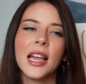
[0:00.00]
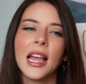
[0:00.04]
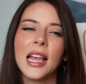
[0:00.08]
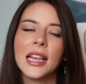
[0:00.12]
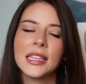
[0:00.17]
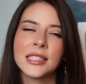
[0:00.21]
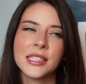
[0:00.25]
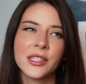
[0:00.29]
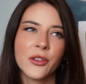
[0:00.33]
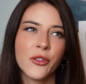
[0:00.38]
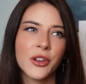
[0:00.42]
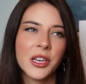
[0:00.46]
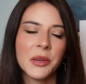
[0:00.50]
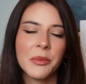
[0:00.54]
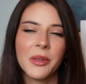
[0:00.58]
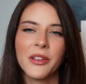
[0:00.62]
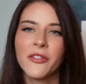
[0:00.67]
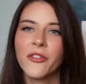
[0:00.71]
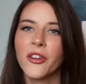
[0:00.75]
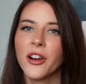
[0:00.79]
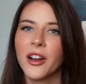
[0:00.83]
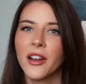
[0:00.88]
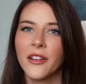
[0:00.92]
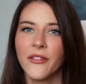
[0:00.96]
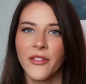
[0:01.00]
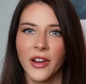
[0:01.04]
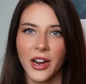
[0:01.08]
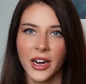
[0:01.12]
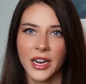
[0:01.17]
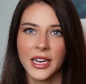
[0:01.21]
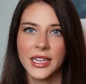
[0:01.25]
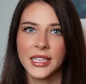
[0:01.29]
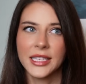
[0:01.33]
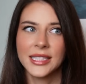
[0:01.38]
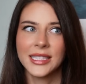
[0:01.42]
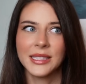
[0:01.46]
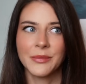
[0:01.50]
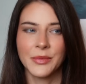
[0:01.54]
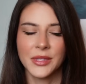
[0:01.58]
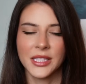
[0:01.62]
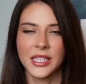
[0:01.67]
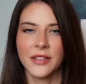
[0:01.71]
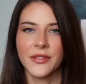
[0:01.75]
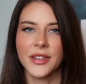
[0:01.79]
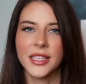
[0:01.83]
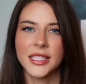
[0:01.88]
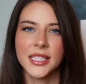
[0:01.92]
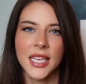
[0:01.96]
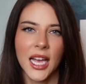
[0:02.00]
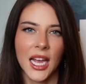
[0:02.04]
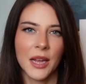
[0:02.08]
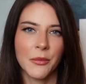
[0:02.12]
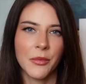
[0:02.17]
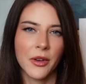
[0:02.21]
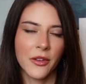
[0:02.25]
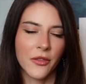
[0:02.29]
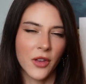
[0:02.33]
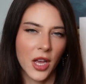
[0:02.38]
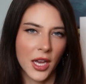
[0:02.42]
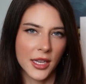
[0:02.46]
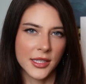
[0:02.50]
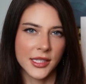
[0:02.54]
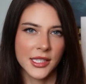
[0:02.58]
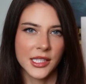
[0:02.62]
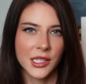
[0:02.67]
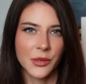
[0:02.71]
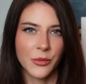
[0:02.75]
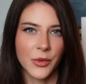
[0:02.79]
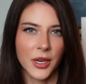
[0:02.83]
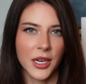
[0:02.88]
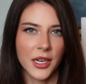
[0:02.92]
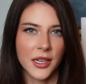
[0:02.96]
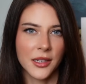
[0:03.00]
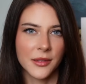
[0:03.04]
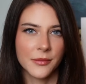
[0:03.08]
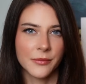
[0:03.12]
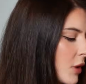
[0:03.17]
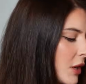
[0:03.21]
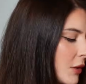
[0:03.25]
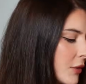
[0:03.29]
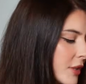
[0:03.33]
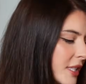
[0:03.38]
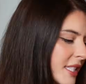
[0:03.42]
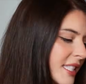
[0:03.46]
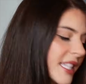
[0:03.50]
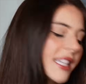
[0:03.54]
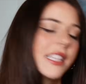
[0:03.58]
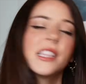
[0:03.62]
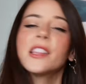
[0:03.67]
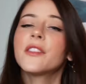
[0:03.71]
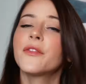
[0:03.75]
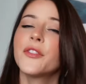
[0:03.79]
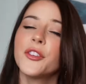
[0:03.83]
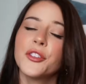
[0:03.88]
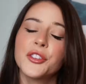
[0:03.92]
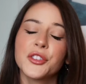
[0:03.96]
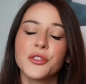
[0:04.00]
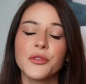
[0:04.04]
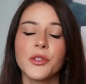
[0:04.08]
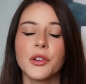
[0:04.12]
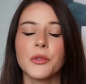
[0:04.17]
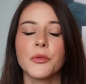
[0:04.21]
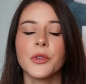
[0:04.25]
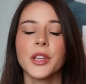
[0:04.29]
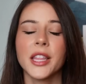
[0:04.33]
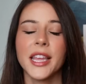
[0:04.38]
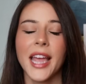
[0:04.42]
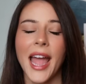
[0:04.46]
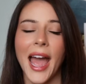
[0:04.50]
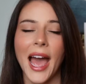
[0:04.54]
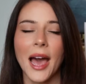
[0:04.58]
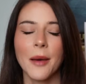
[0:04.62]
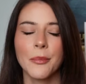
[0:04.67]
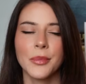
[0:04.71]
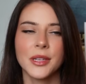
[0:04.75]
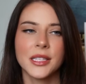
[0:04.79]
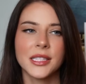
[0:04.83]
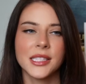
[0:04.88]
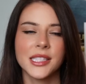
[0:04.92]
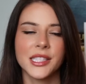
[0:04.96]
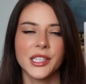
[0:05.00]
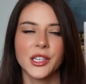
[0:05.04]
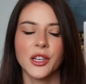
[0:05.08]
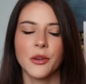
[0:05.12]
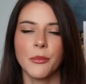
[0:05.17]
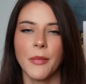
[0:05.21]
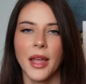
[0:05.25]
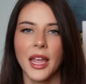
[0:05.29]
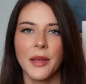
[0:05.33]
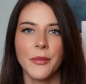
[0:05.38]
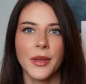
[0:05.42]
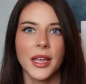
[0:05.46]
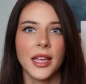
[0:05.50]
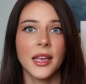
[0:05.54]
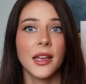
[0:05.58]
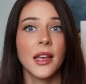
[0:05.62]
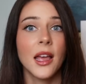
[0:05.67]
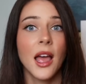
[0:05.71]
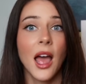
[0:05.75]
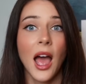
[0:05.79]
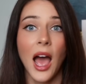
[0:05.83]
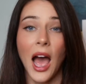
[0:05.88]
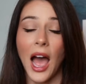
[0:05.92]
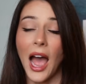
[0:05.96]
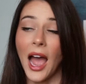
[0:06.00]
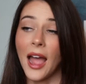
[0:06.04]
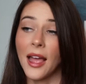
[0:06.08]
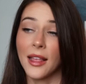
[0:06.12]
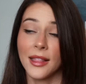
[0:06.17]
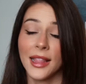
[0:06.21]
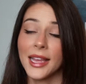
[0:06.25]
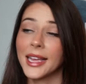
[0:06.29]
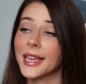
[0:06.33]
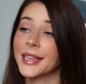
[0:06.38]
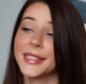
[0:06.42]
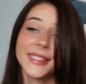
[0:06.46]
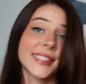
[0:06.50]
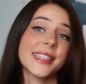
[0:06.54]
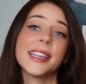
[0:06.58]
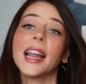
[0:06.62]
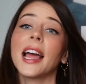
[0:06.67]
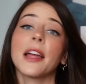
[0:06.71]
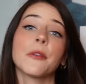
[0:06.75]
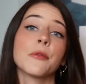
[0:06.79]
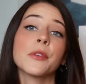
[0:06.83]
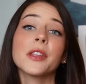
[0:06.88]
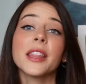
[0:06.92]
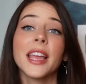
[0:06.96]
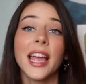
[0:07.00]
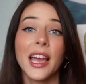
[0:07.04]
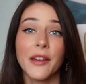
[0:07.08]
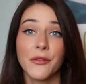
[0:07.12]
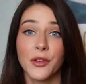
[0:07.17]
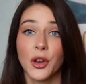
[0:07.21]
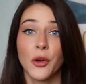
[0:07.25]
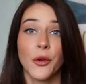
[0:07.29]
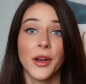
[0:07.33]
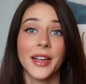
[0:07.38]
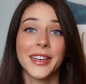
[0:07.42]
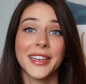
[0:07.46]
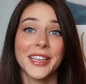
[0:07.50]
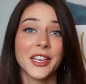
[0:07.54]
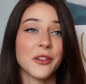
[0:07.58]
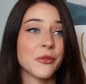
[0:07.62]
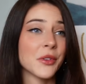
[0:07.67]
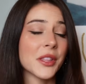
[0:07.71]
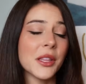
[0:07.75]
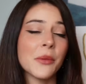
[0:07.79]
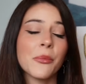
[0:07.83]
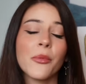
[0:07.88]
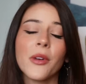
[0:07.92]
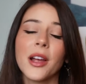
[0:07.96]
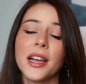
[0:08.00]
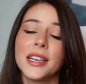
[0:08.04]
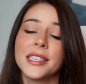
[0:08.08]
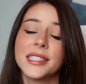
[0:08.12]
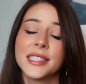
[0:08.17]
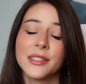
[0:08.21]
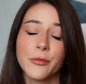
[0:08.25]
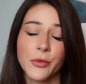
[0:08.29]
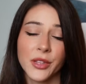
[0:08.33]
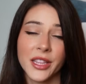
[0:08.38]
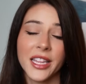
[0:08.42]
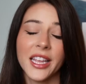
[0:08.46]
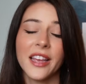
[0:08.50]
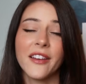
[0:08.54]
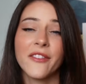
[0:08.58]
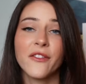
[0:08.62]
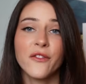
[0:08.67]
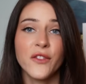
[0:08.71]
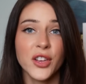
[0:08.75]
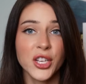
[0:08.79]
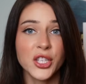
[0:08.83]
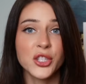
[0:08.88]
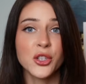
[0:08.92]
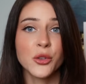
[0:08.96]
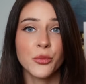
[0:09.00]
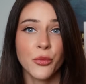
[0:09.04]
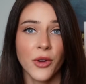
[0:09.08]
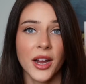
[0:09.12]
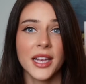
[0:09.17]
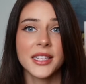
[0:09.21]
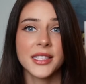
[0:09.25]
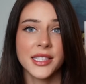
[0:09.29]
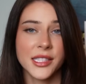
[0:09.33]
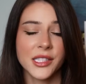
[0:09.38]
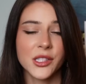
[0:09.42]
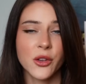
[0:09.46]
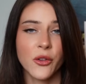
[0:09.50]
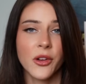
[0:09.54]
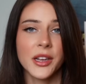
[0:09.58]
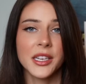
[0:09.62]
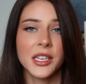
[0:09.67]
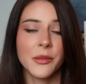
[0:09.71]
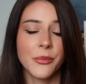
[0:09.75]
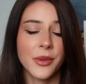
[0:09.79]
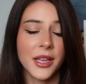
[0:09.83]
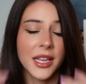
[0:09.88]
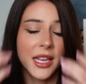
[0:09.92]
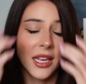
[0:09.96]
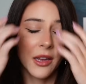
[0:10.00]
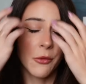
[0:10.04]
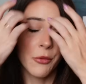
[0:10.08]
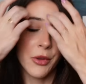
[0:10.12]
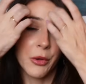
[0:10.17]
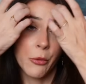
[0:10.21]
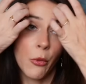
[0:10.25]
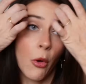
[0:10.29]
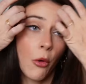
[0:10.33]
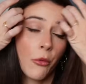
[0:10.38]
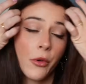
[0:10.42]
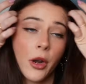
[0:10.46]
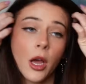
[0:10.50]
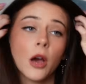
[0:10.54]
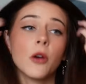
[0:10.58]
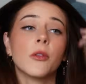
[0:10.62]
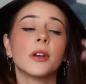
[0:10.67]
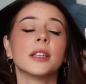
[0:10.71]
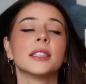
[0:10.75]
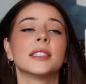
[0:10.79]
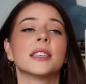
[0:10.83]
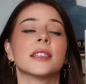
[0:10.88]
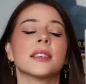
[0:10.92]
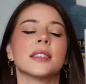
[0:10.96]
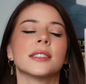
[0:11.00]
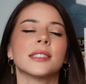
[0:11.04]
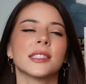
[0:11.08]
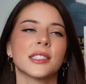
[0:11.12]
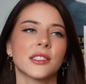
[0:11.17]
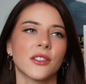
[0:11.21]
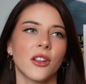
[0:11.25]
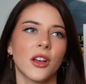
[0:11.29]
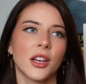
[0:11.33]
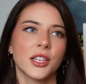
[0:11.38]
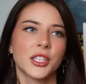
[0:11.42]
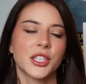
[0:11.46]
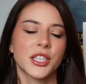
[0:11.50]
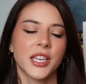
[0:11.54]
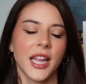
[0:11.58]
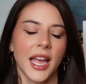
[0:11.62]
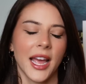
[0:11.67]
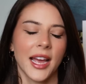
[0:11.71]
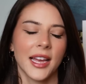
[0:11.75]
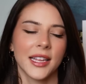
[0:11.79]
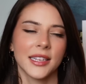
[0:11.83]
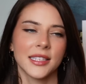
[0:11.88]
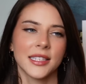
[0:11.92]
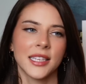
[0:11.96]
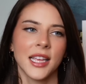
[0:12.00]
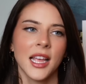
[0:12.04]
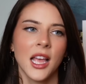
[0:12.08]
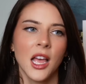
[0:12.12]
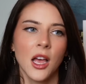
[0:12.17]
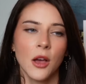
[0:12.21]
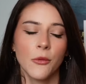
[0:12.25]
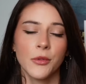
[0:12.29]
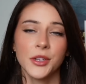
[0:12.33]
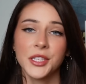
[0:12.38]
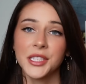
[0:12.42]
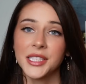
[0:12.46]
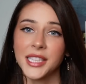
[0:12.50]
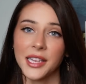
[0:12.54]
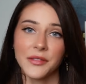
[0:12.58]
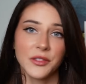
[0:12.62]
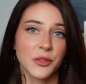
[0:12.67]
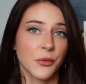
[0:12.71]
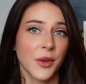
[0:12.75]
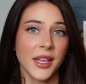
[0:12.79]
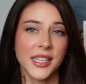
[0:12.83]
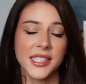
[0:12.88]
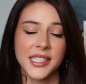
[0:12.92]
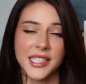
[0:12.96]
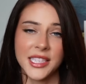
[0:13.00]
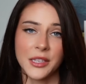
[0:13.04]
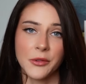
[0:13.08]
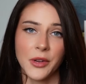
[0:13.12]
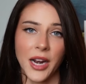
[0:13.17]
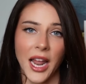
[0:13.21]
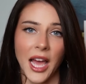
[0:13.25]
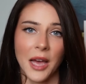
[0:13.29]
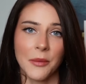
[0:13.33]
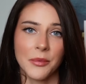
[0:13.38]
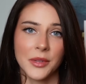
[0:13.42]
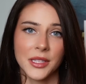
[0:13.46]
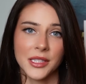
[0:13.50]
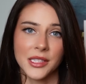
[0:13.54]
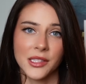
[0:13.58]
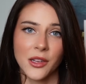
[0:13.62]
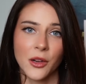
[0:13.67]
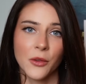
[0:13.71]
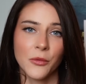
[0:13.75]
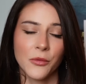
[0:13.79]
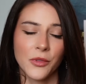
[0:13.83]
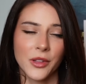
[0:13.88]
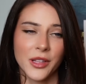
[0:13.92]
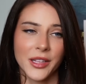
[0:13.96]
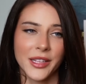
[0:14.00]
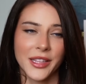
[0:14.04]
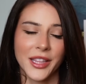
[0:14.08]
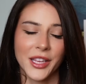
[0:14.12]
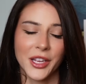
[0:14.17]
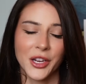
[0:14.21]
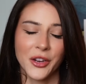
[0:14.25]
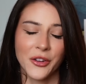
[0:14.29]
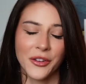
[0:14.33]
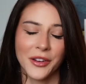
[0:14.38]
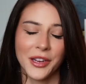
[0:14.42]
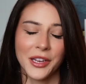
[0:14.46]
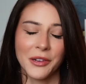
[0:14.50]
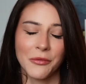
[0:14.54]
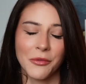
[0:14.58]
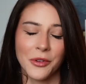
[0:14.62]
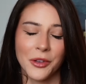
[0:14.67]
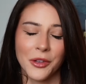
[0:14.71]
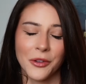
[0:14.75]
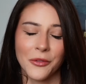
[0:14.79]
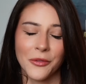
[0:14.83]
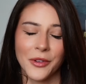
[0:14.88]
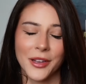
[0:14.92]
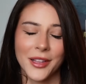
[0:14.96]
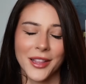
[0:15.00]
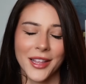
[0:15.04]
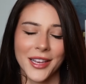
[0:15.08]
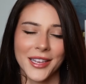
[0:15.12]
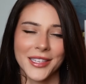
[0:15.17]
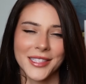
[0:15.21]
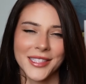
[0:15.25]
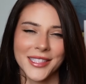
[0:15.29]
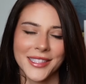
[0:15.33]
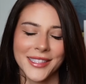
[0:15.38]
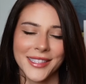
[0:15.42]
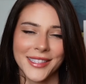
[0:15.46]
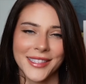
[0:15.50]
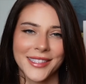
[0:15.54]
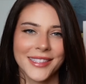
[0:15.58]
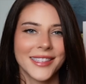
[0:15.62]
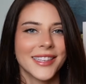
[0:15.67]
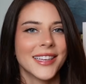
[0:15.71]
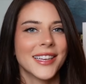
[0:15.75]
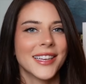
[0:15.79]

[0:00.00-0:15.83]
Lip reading: it's going to be for a very specific type of customer. We will see in the future what really happens. You know, maybe, like I said, I really have no idea what the official price is going to be. We won't know until it's launched, and we just have to wait and see what happens. Hopefully that Creed will realize that